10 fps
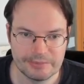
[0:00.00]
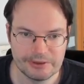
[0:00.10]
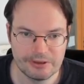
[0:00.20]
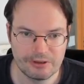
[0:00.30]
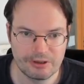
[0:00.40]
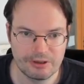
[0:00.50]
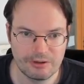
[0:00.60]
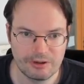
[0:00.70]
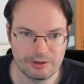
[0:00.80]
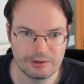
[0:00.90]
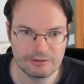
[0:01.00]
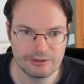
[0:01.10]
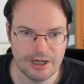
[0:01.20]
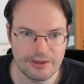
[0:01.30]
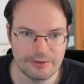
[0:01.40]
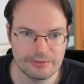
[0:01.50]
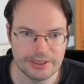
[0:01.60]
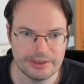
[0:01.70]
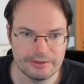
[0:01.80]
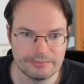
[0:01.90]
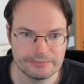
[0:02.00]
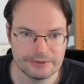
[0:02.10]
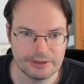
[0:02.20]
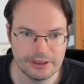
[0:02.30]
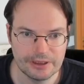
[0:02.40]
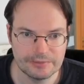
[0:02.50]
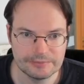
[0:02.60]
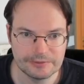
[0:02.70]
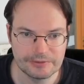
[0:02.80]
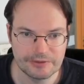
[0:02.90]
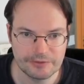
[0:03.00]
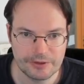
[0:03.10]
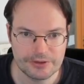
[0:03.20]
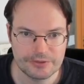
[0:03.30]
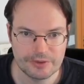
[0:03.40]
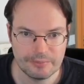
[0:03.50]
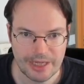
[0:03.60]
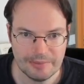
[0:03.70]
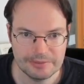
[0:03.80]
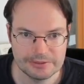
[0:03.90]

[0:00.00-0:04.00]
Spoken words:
or rather, we first do a map.